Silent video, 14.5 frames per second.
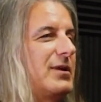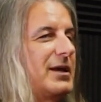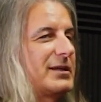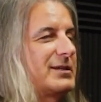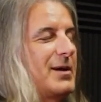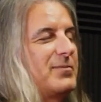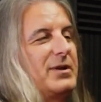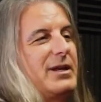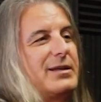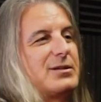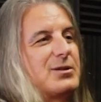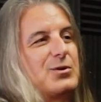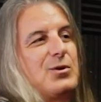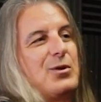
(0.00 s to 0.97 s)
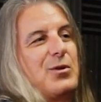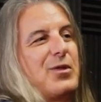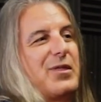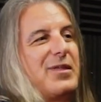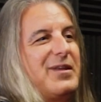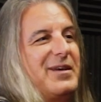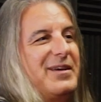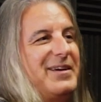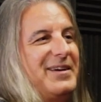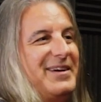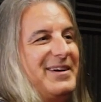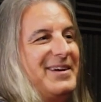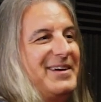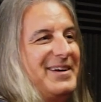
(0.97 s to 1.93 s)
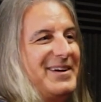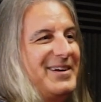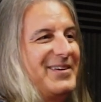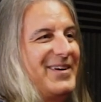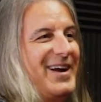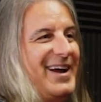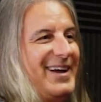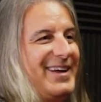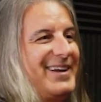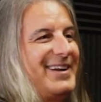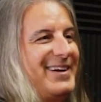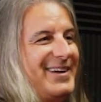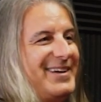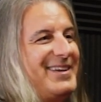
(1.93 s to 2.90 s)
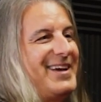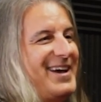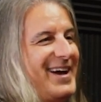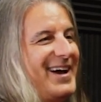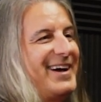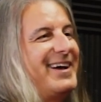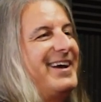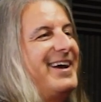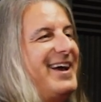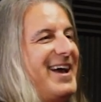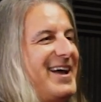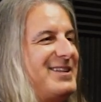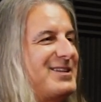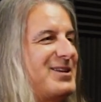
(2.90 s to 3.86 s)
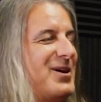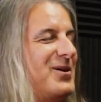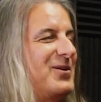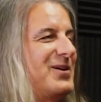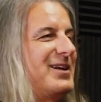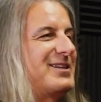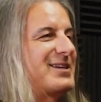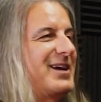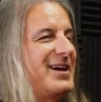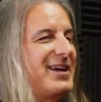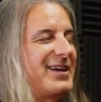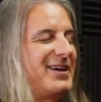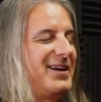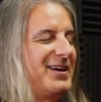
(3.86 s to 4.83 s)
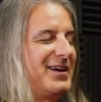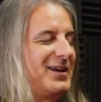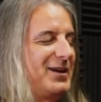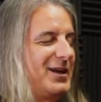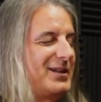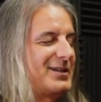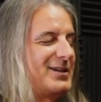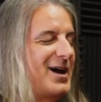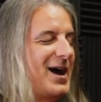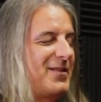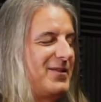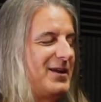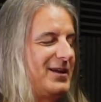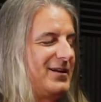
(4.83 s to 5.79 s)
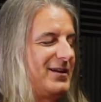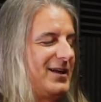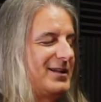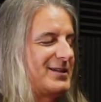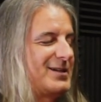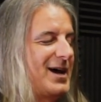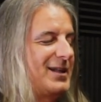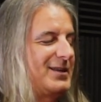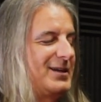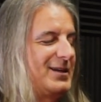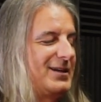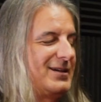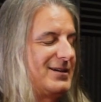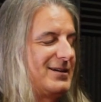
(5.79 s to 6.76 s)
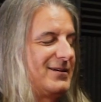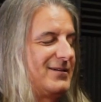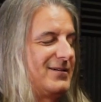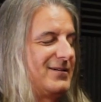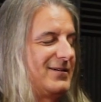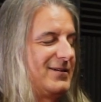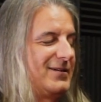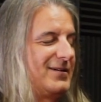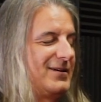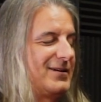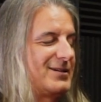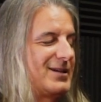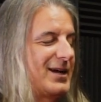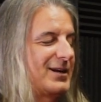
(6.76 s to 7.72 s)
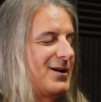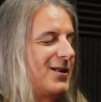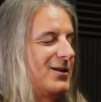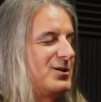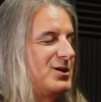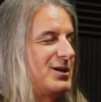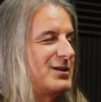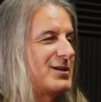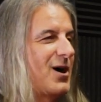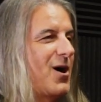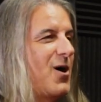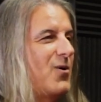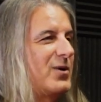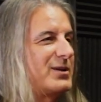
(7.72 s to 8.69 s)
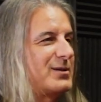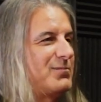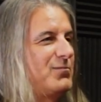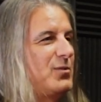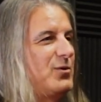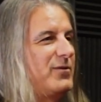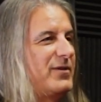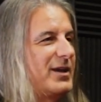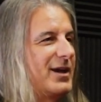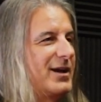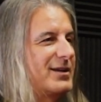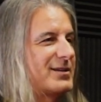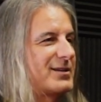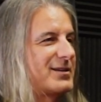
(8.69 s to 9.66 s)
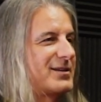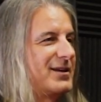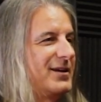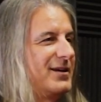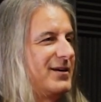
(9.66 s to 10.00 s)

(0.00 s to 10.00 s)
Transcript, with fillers: accepted as truth. That's right? pretty interesting. Yeah. Yeah. And so it's like it's not that it's not that technology is always moving us